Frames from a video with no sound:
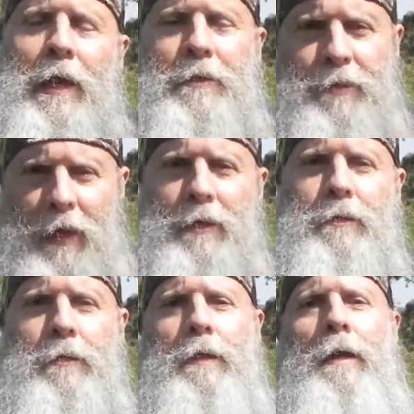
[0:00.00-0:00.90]

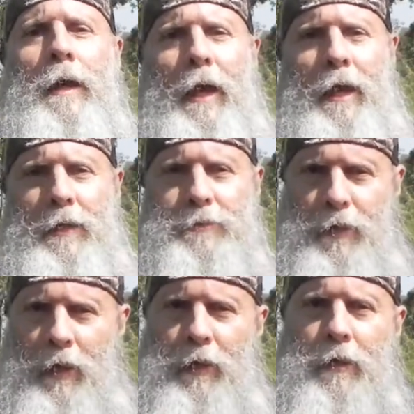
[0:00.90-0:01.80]
then, as
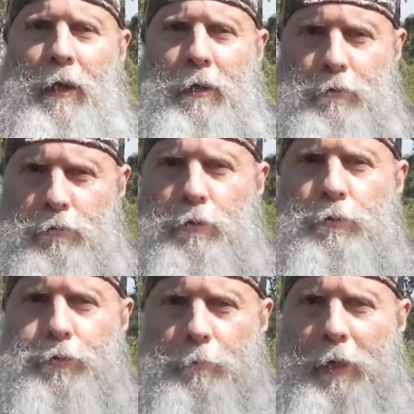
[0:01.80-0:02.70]
I grew
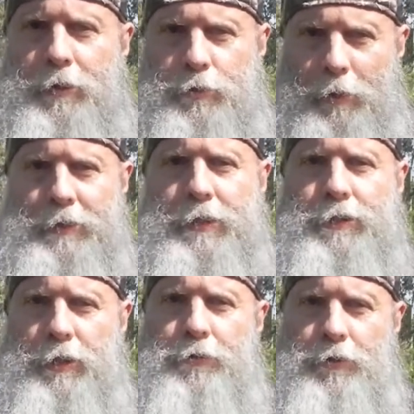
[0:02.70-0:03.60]
through my
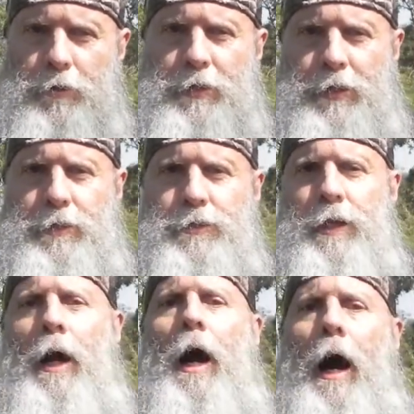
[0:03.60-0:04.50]
20s and 30s,
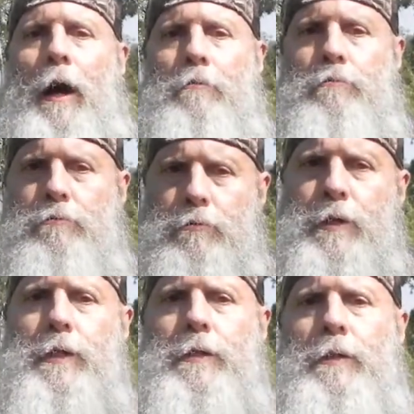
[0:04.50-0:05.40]
I
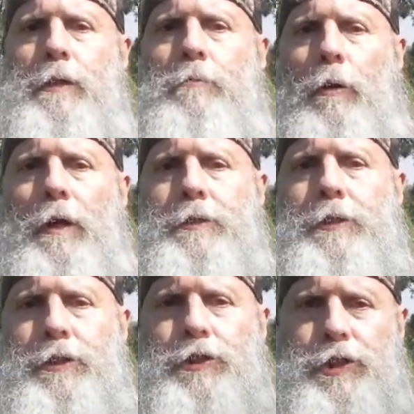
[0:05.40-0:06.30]
really
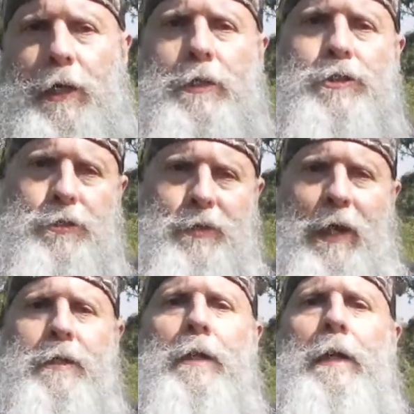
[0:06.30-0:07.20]
wanted to change
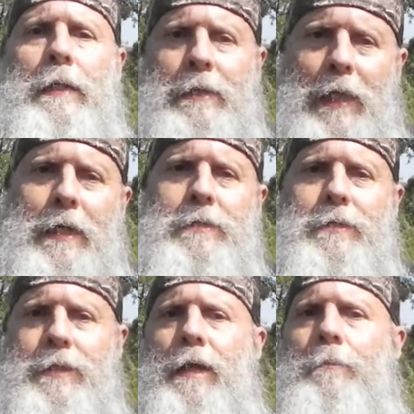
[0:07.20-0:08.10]
that
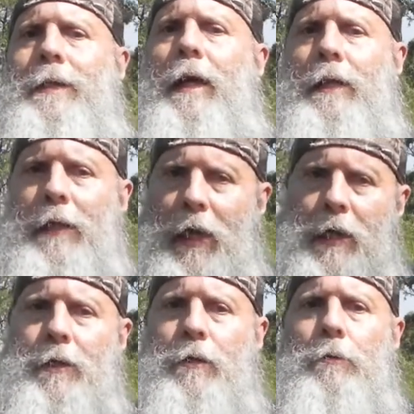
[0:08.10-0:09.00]
last name,
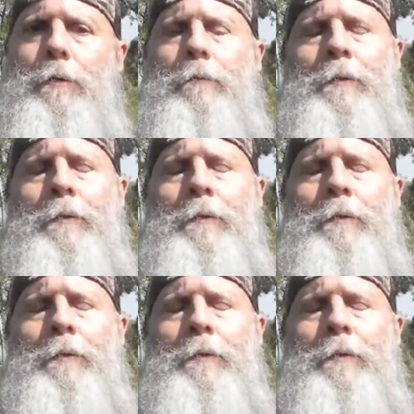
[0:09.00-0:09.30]
Galliano.